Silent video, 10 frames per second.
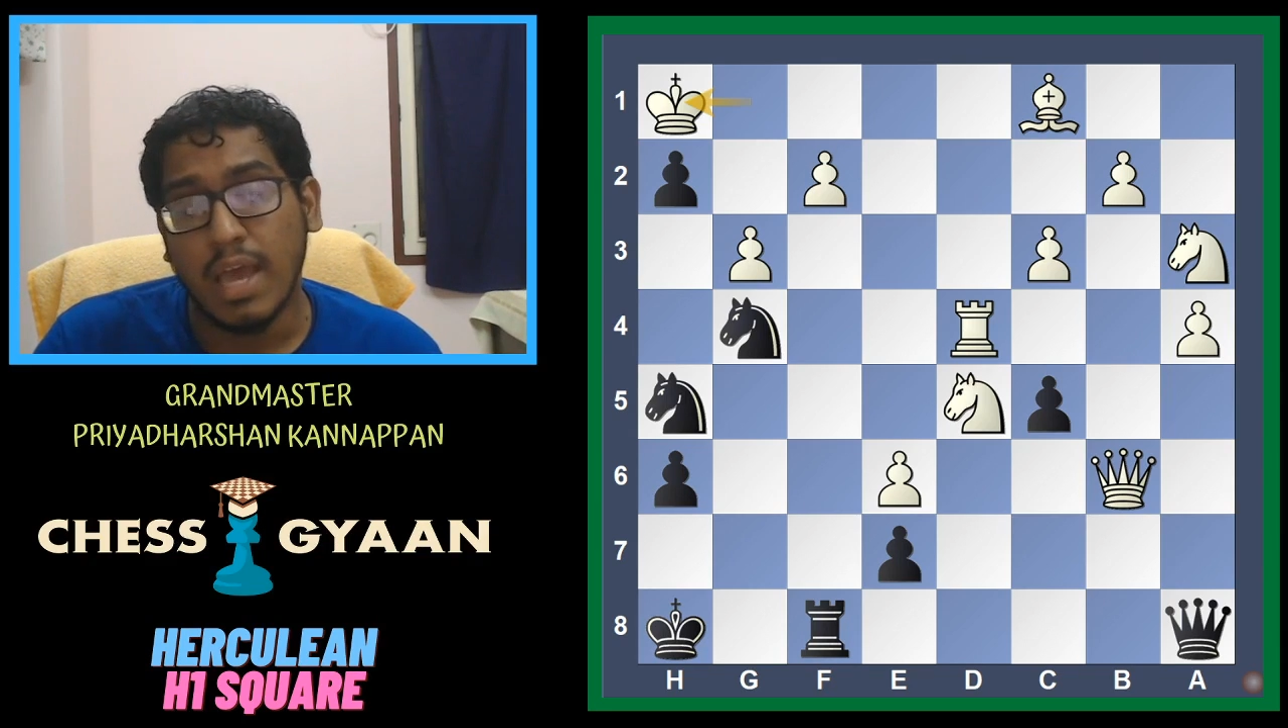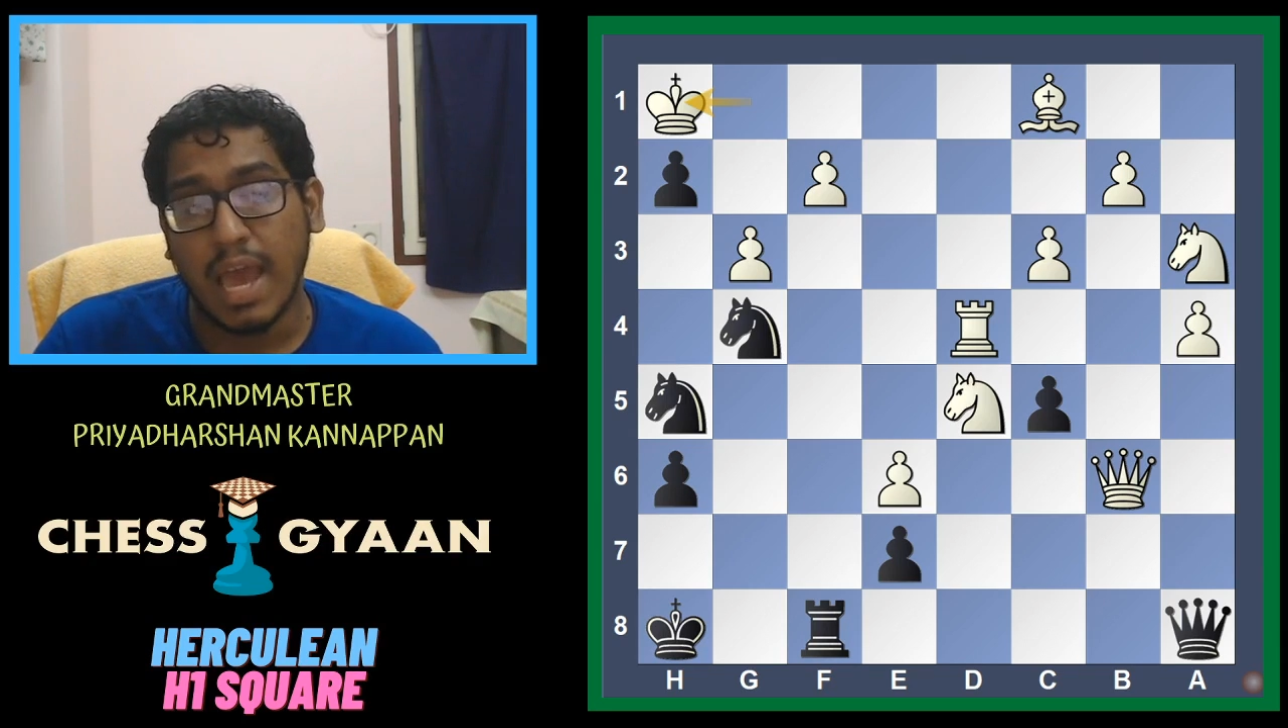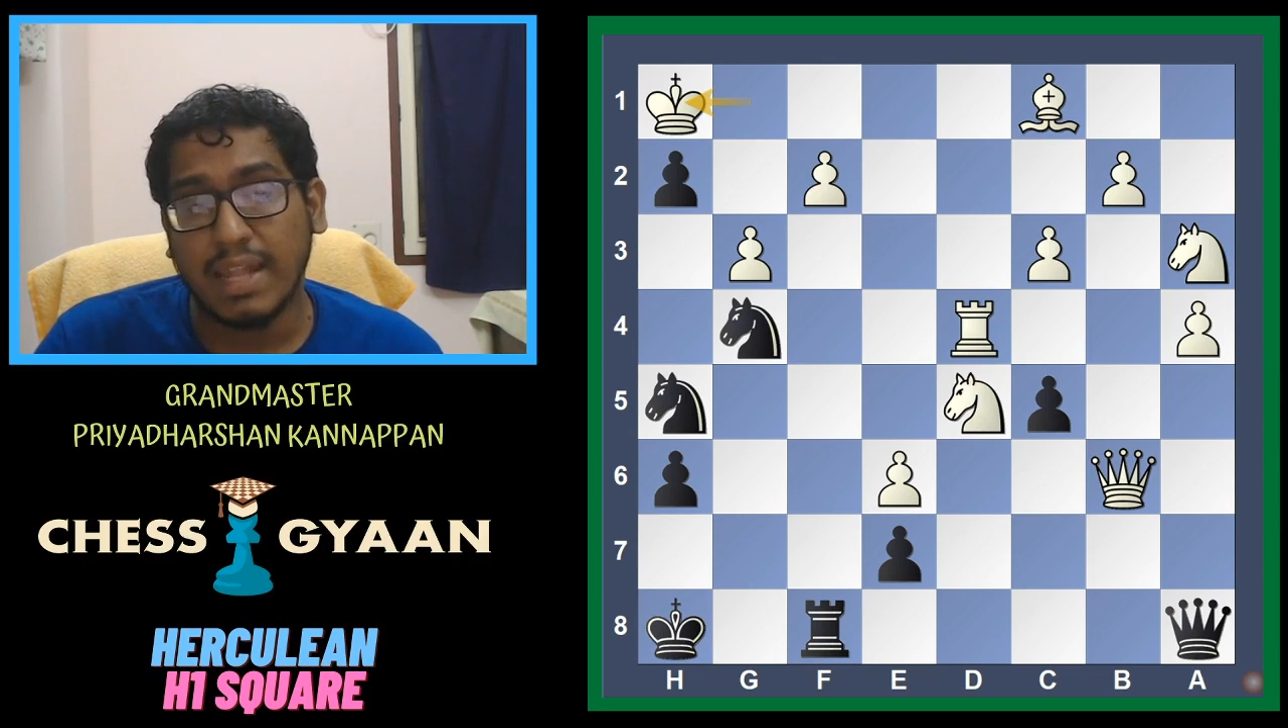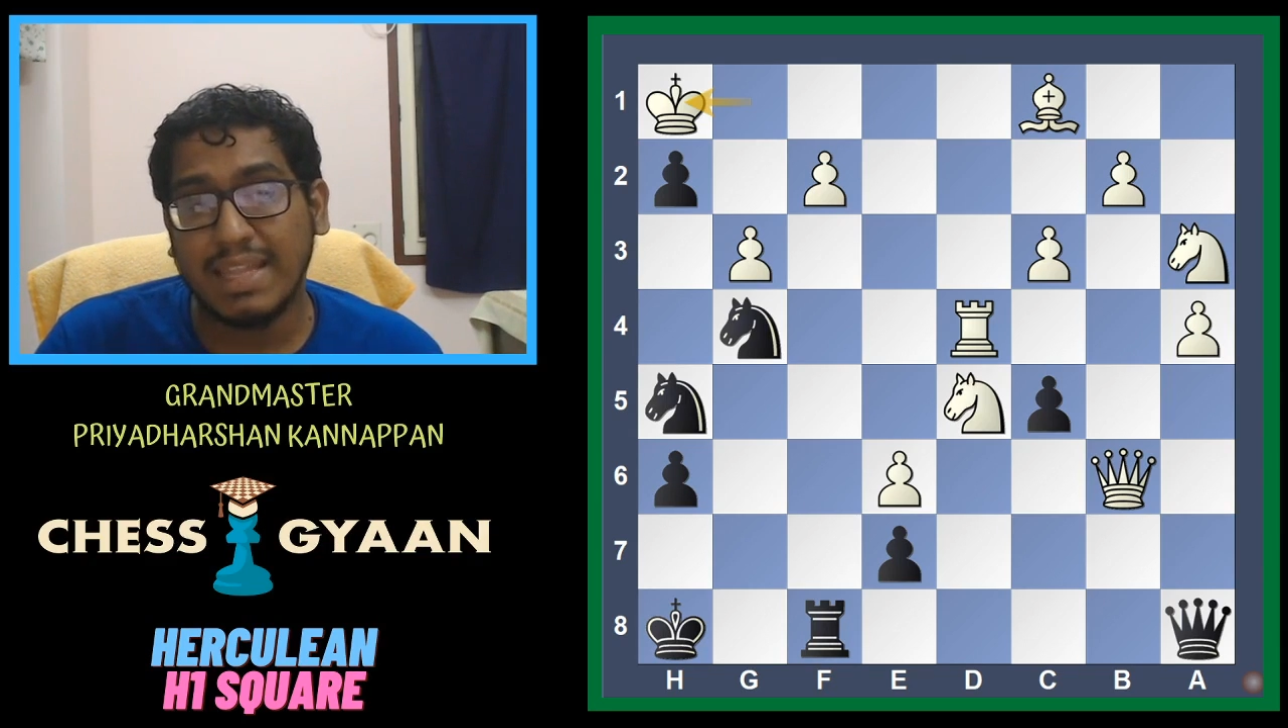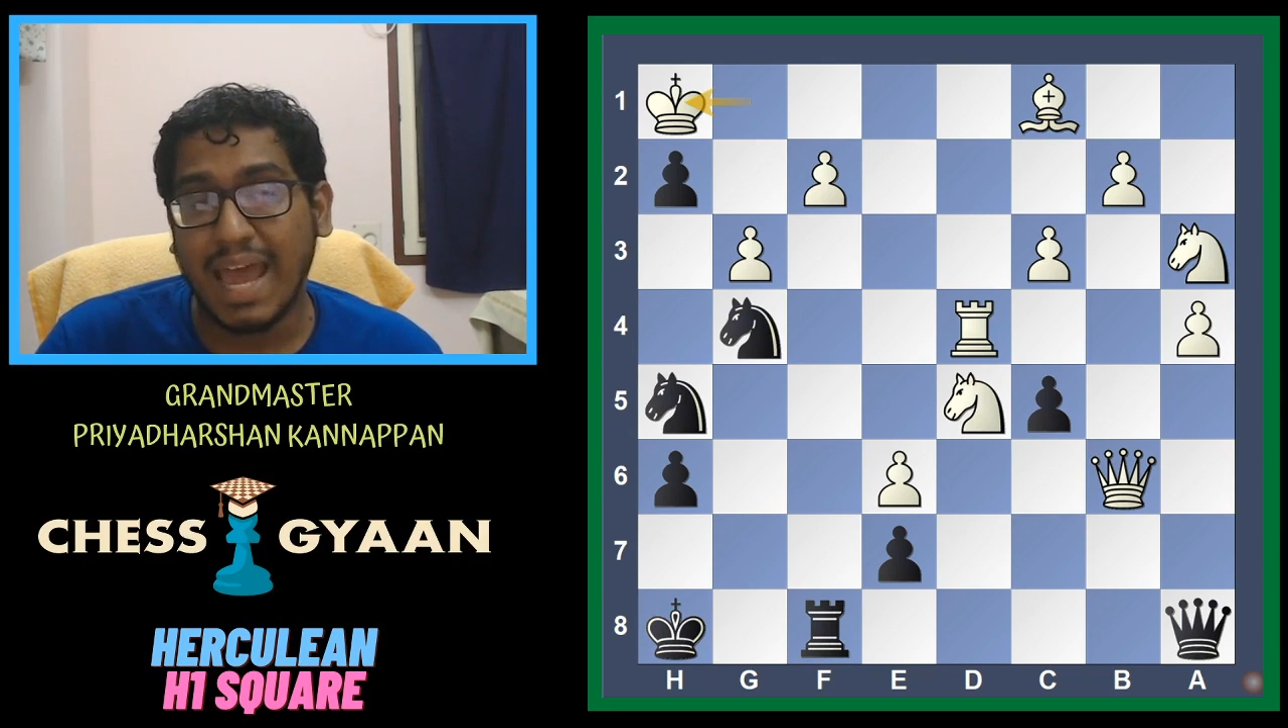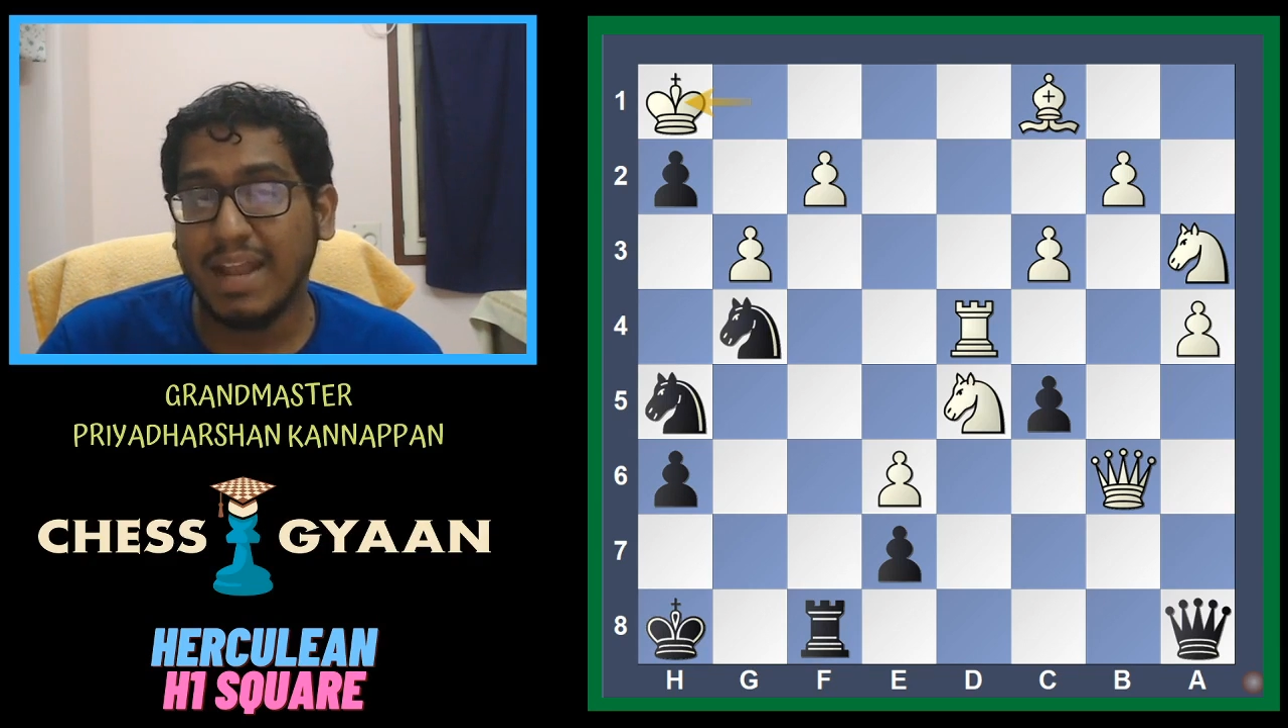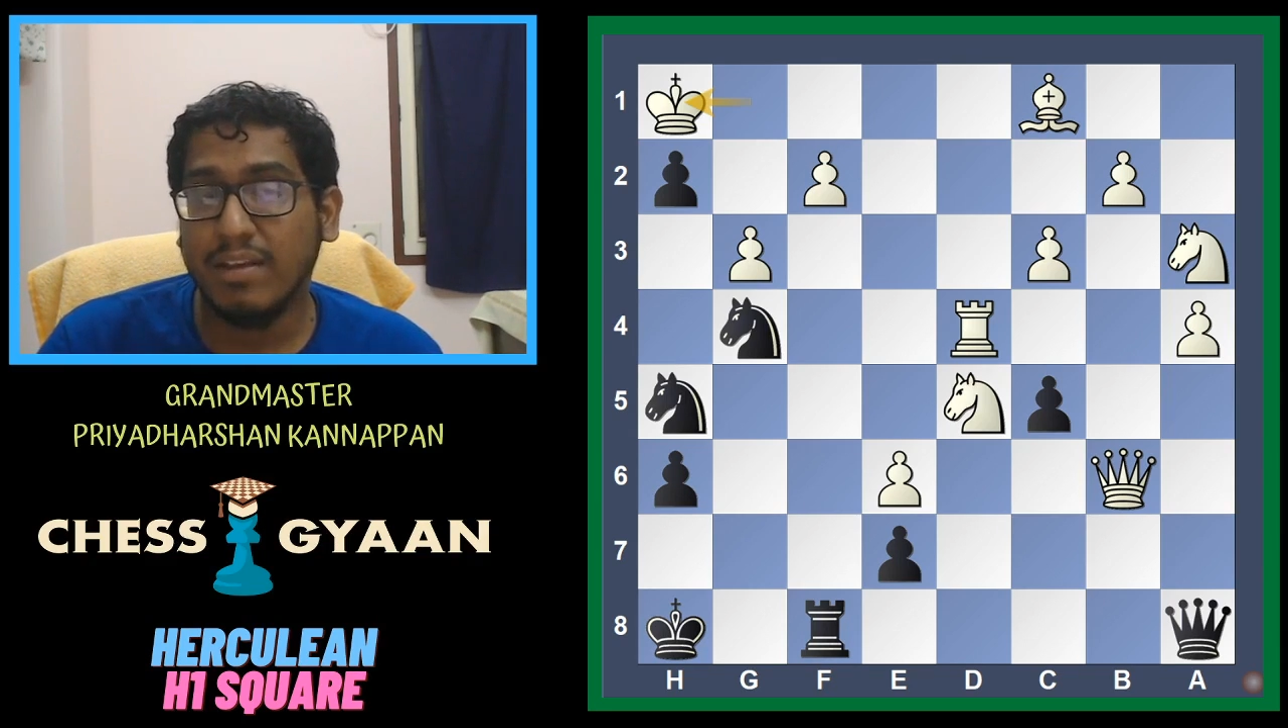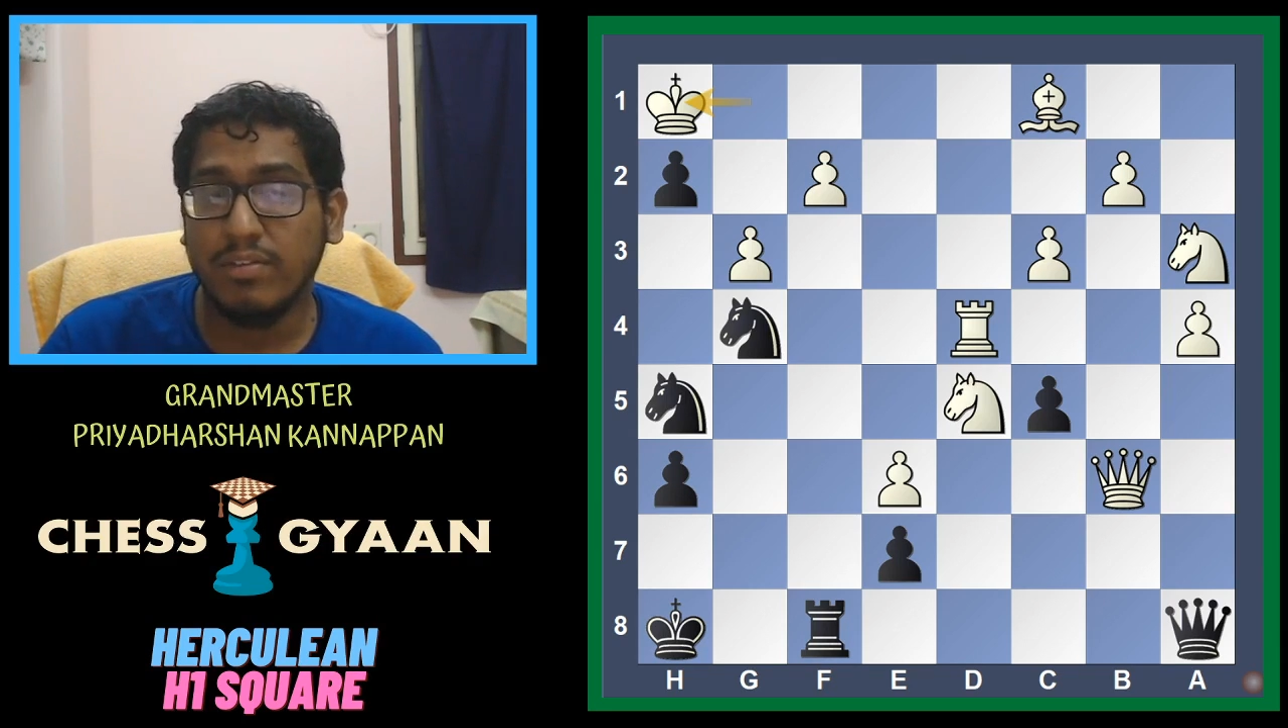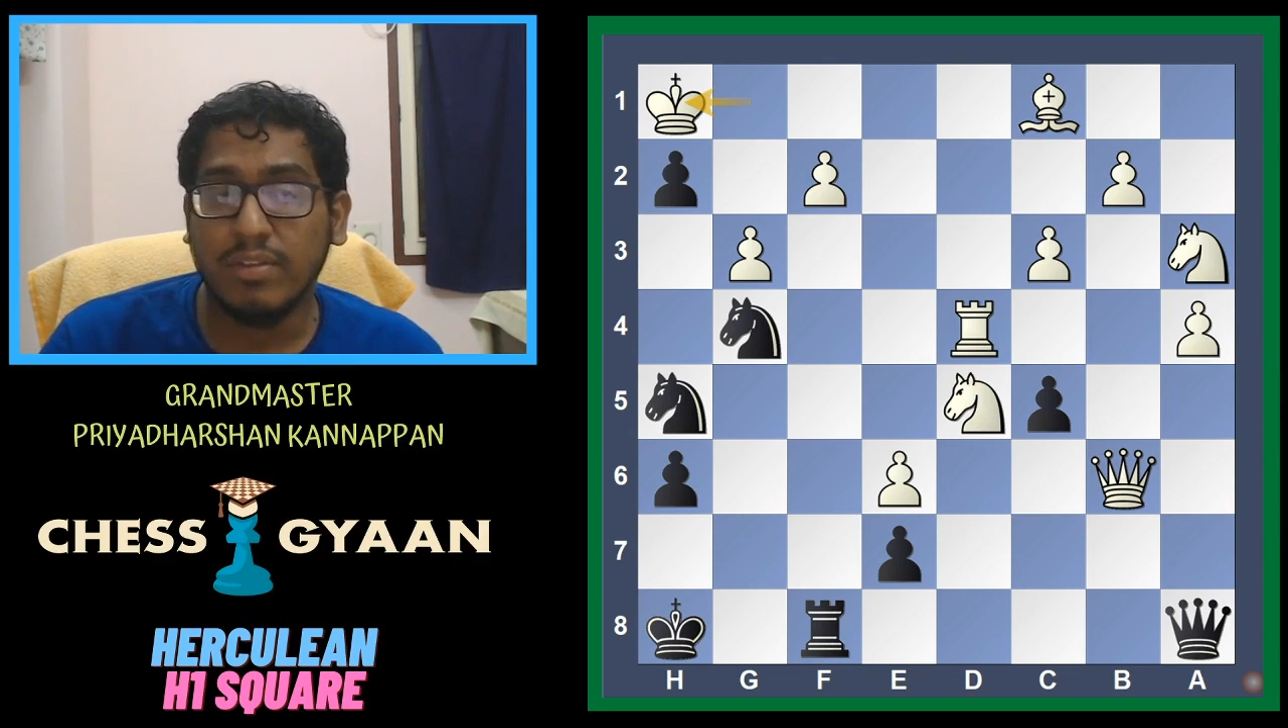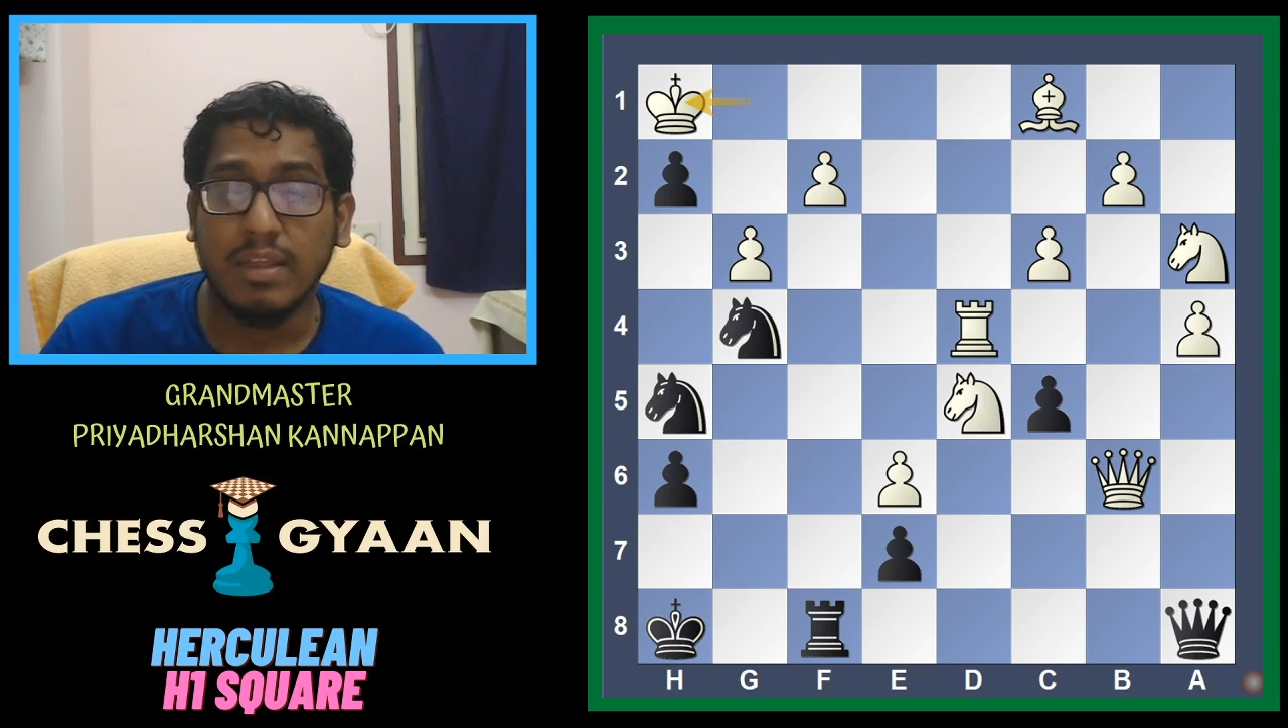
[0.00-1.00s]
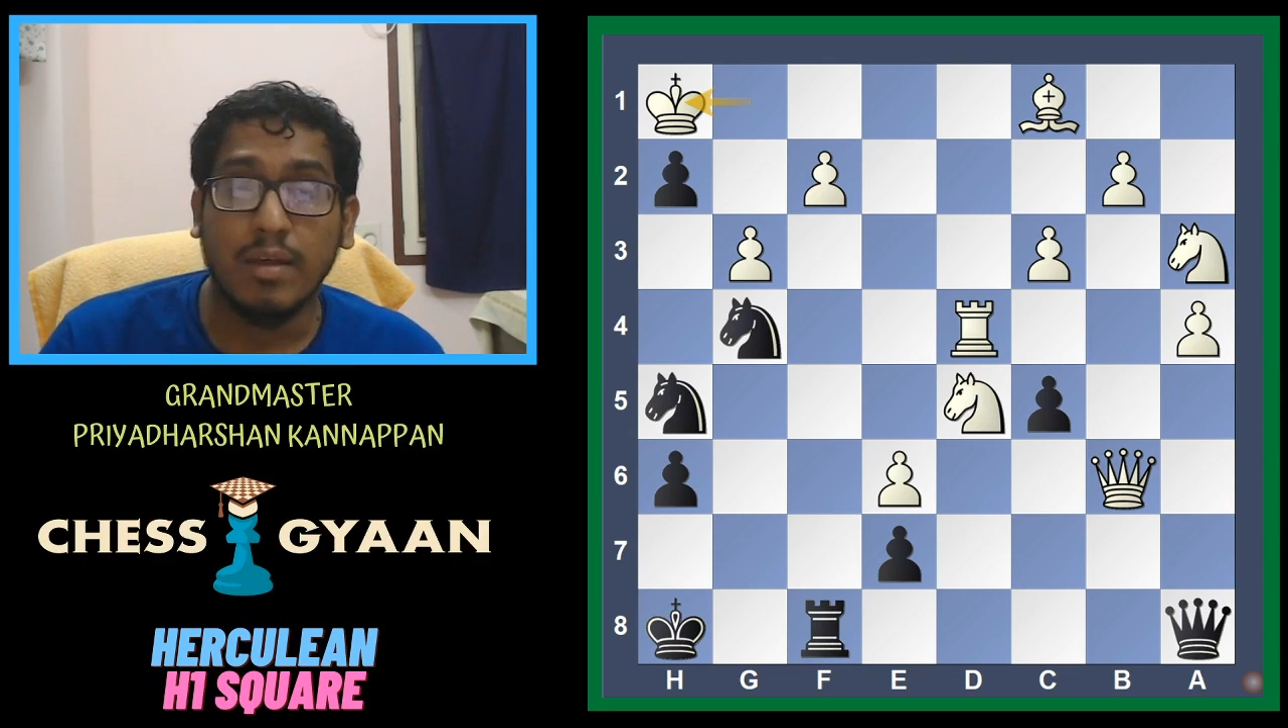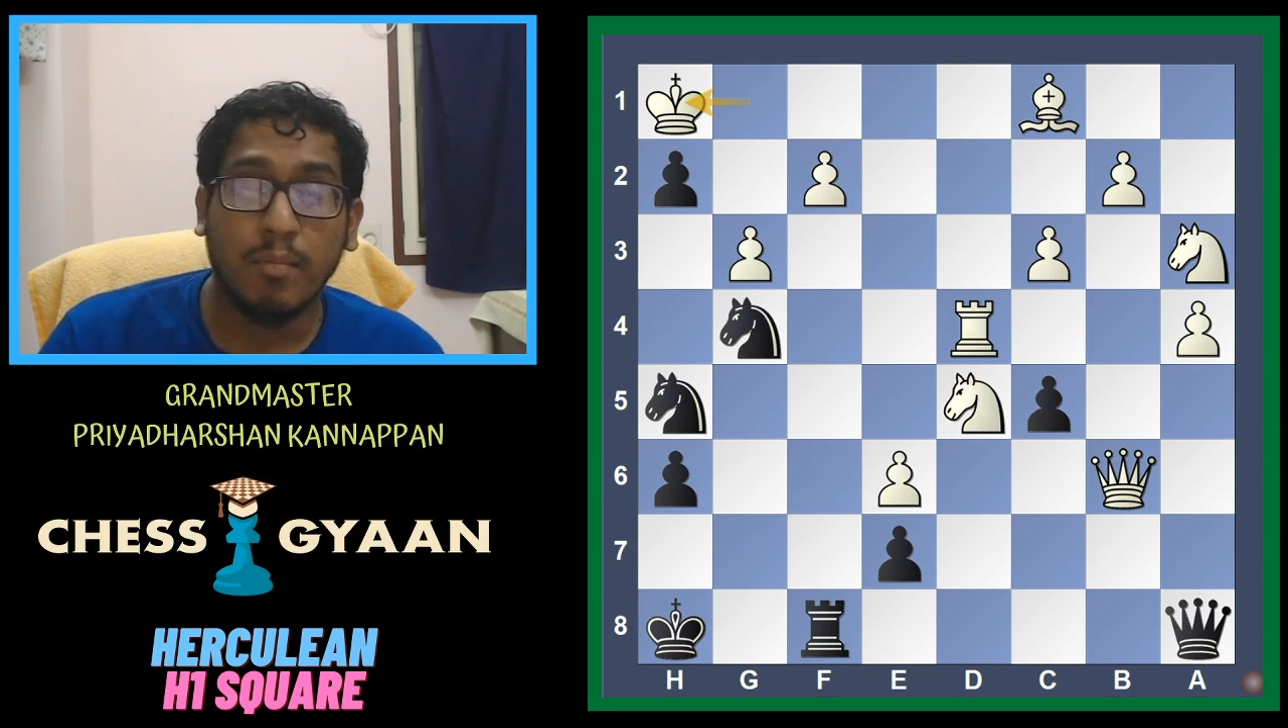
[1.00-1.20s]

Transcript: And that is